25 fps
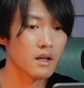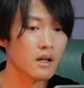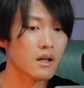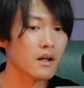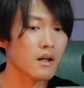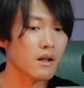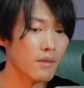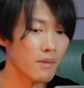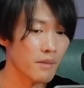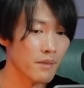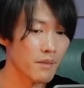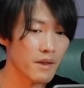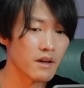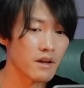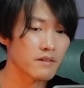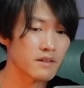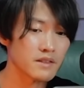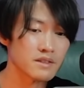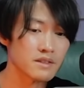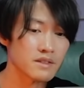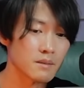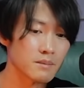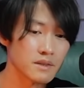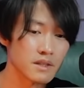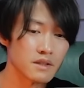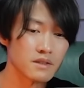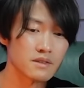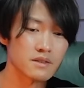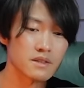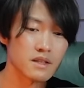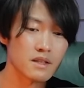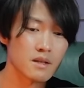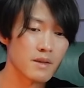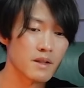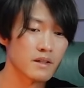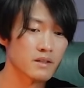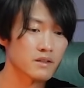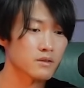there was something
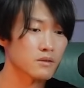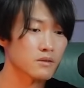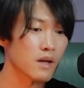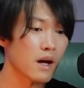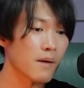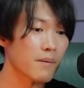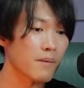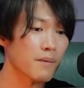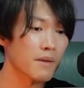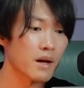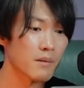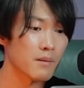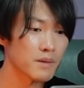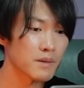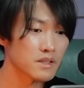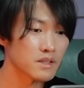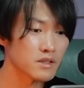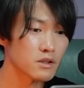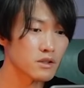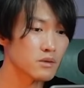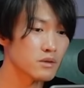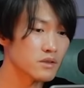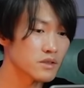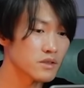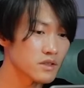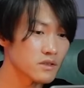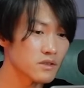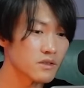similar to an abyss used